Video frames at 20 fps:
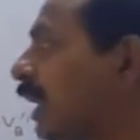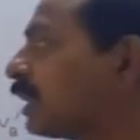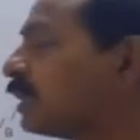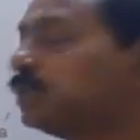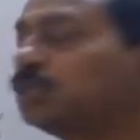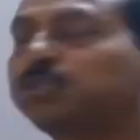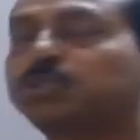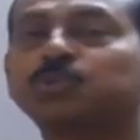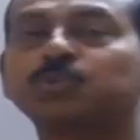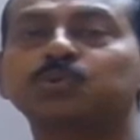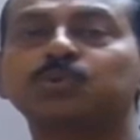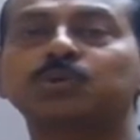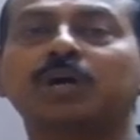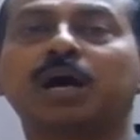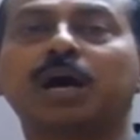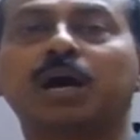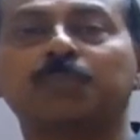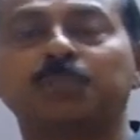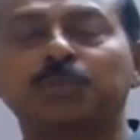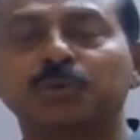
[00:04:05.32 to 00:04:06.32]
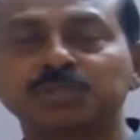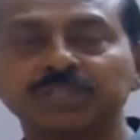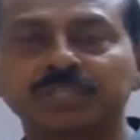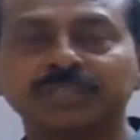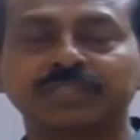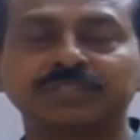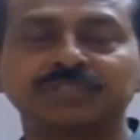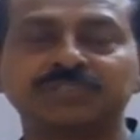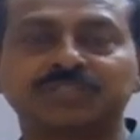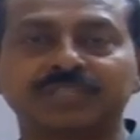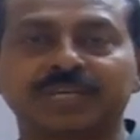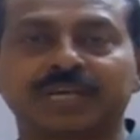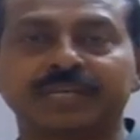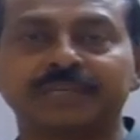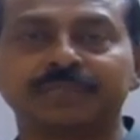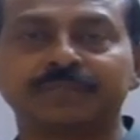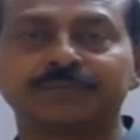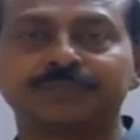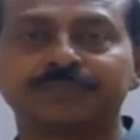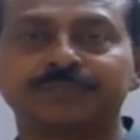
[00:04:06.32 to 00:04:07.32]
magnitude, opposite in
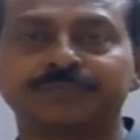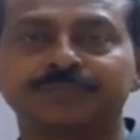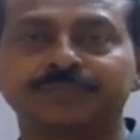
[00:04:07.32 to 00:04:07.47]
sign,